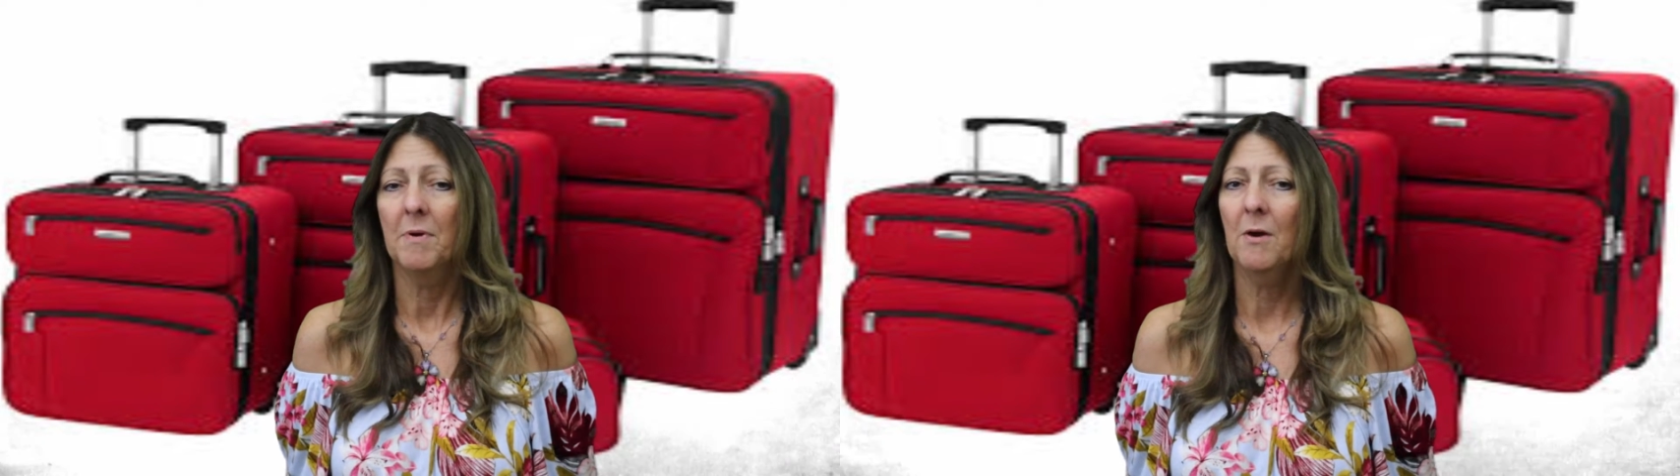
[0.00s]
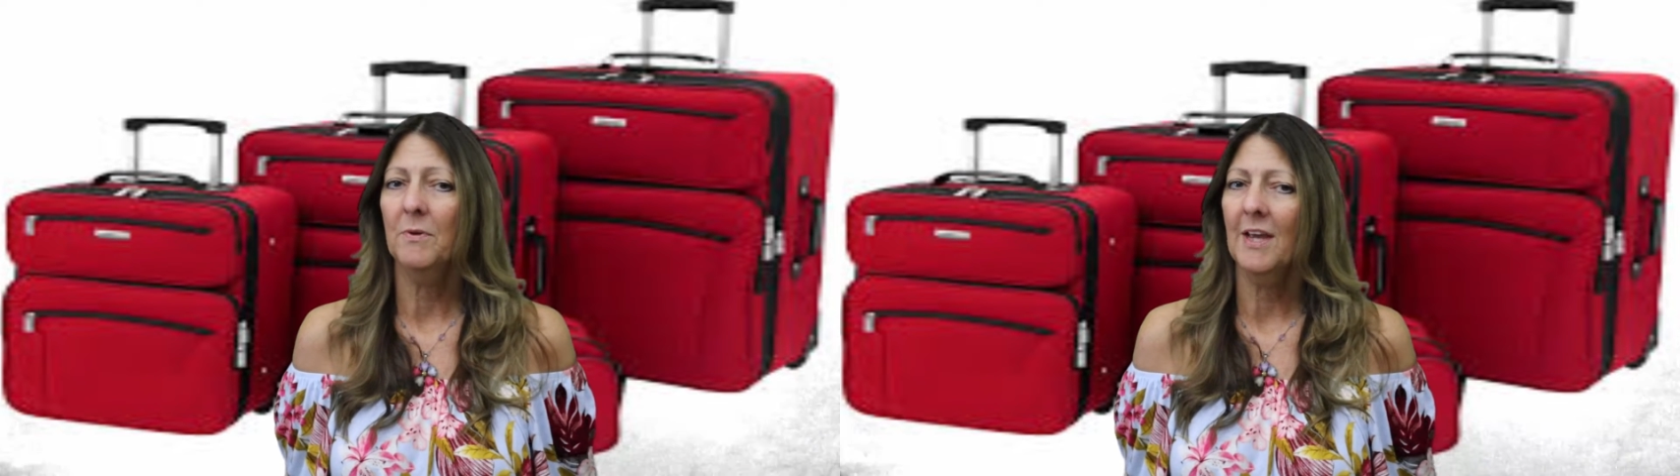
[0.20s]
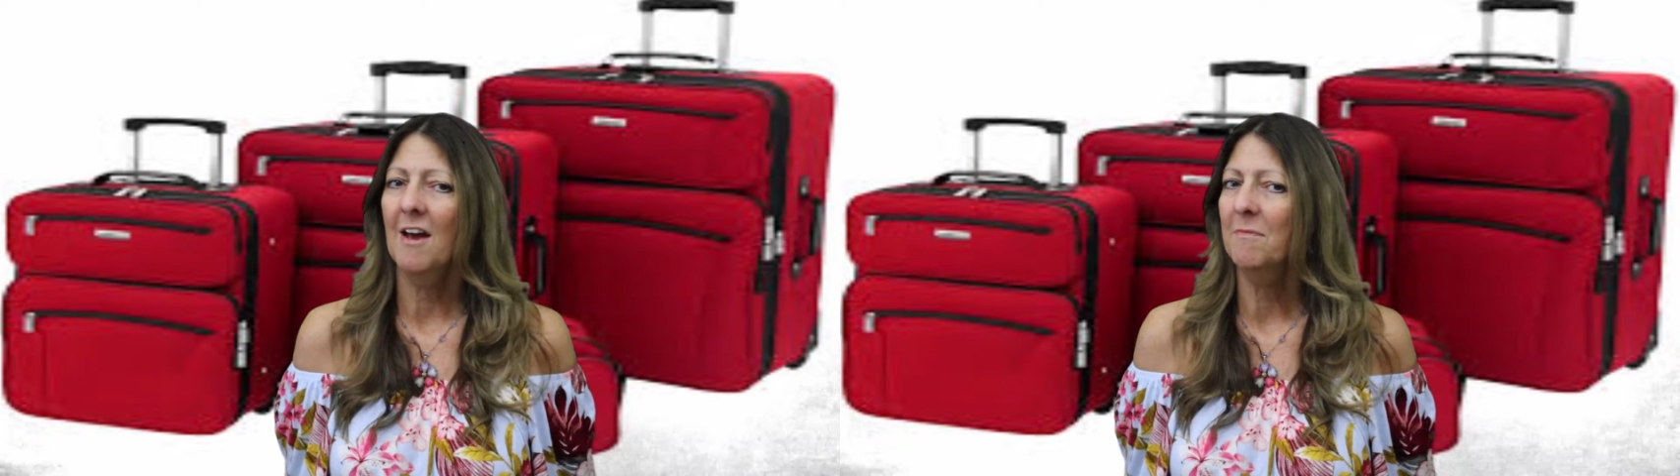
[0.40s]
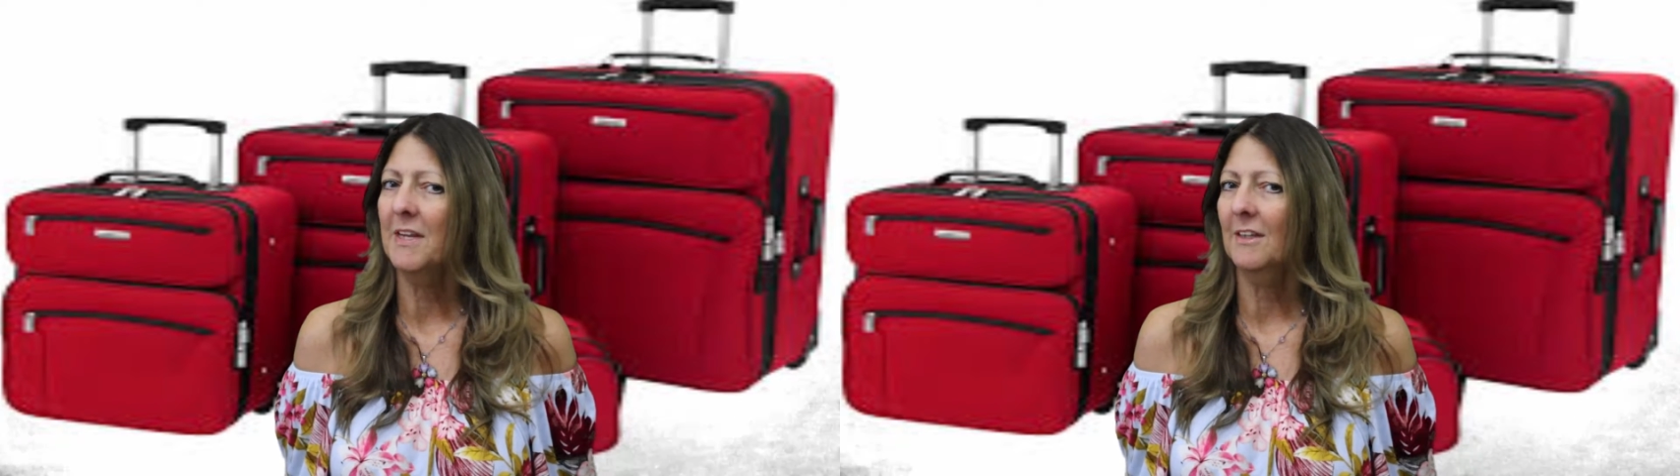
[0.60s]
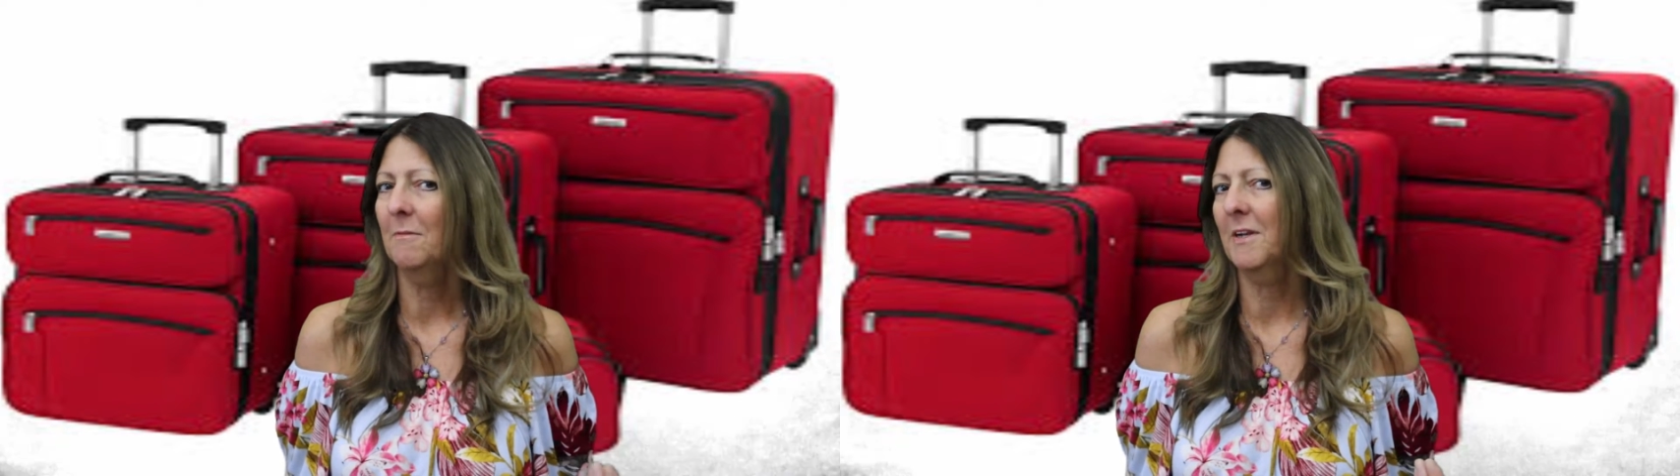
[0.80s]
but we have made
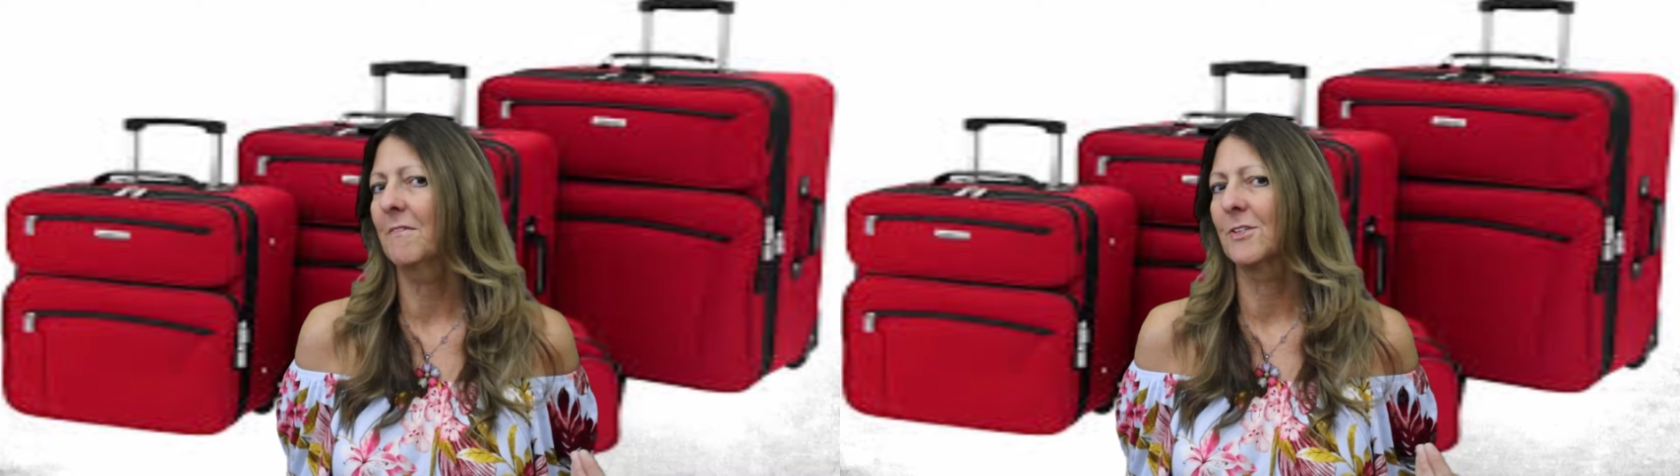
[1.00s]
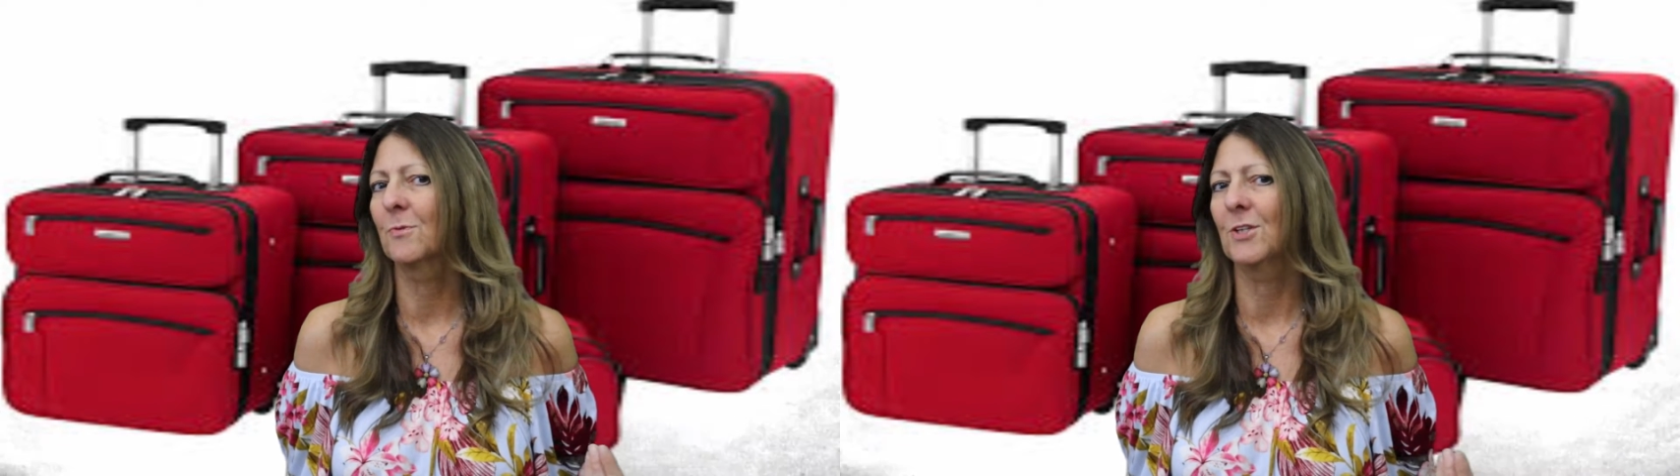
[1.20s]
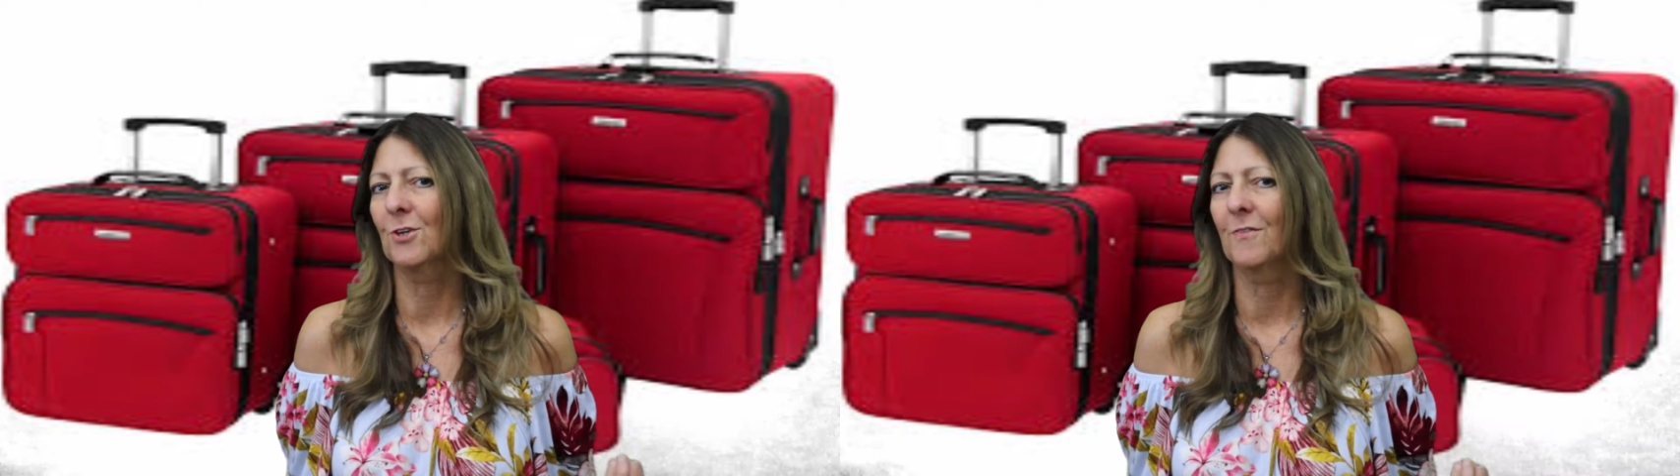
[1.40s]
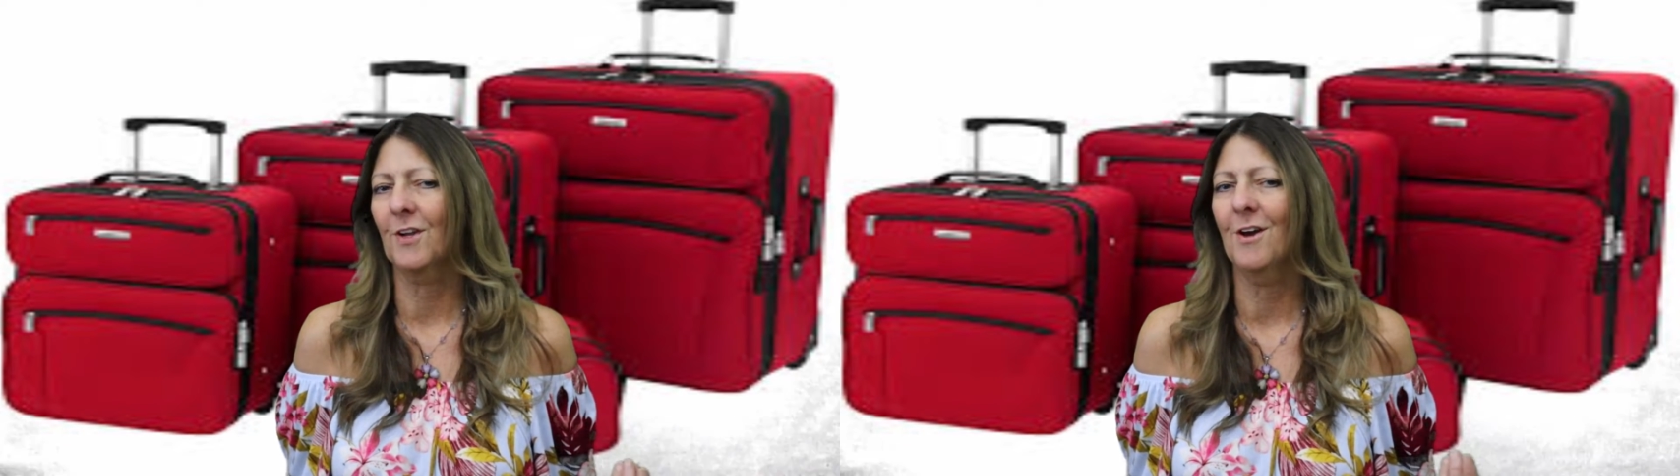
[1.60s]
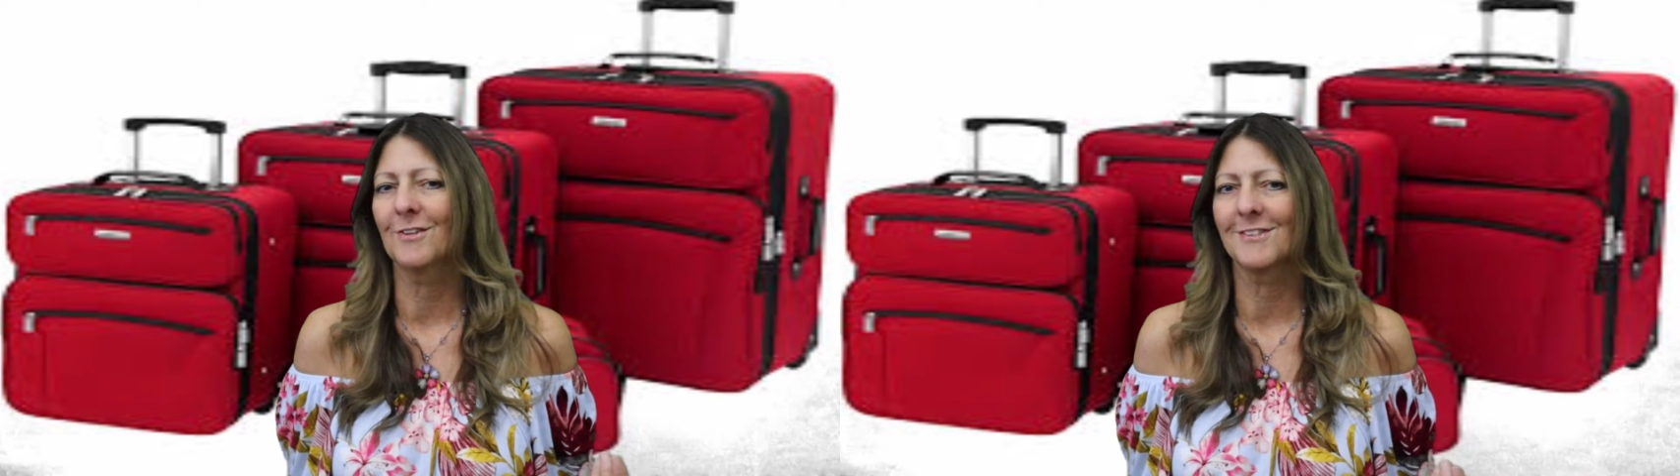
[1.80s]
a little bit of a switch over
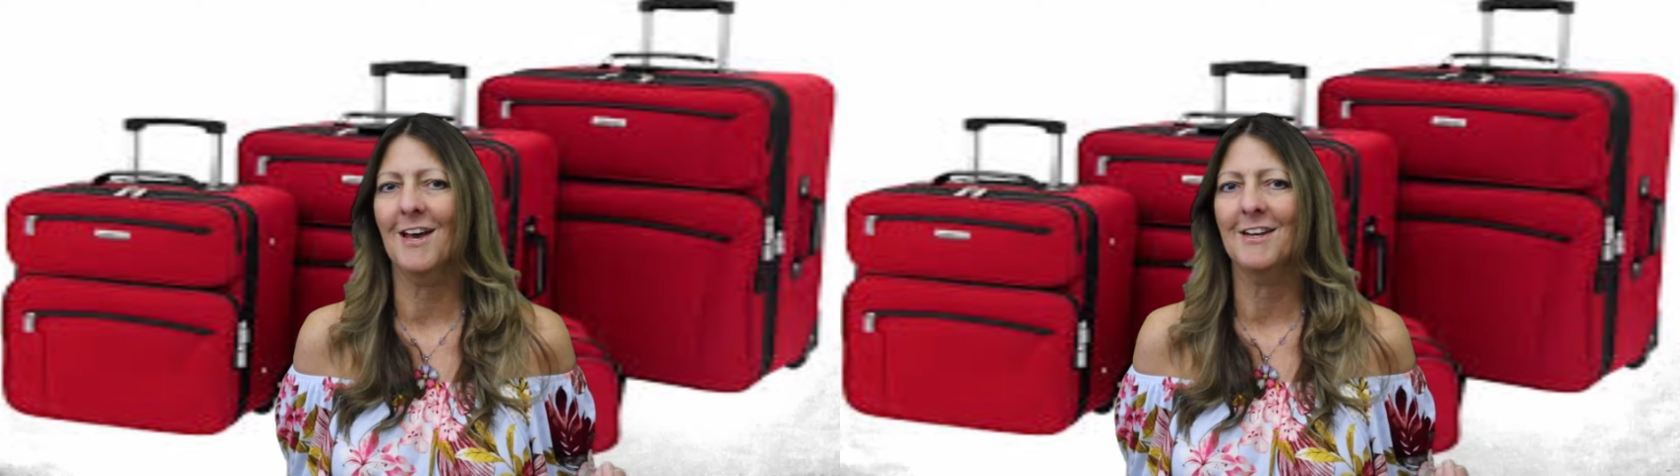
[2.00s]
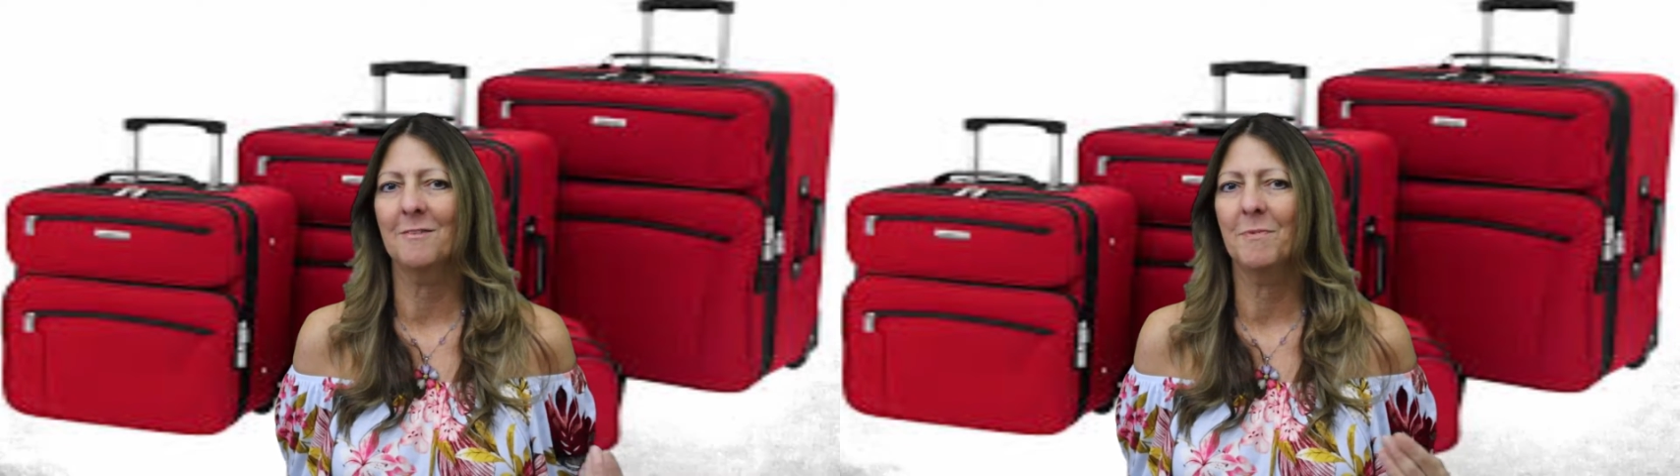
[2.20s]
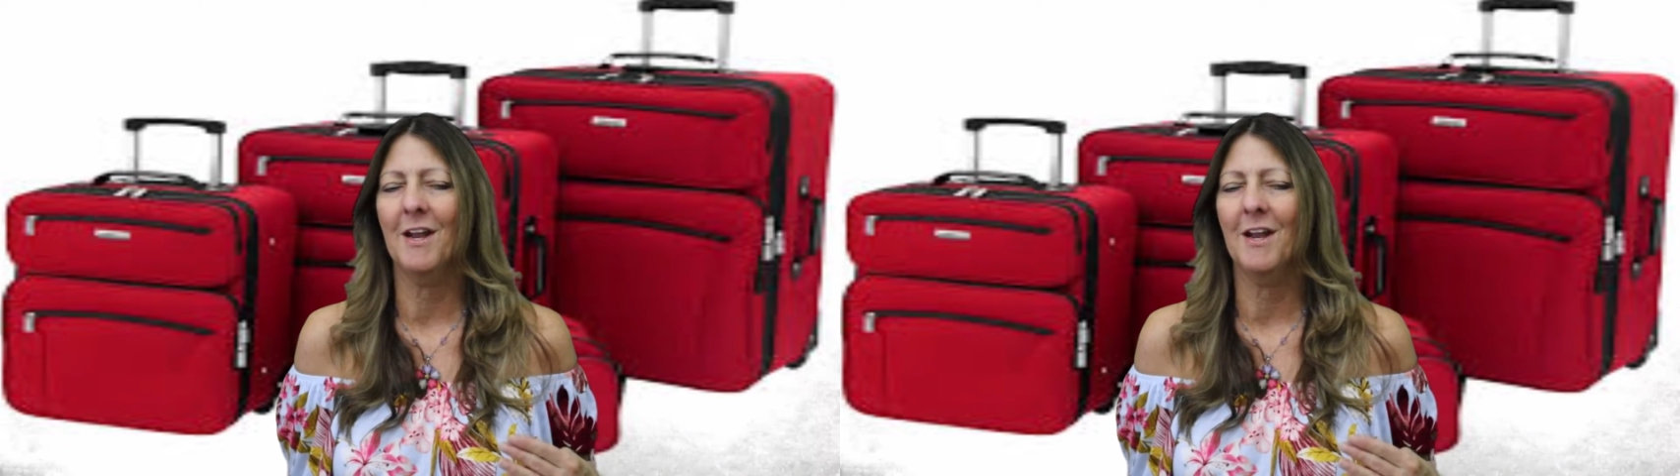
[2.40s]
to hard-sided,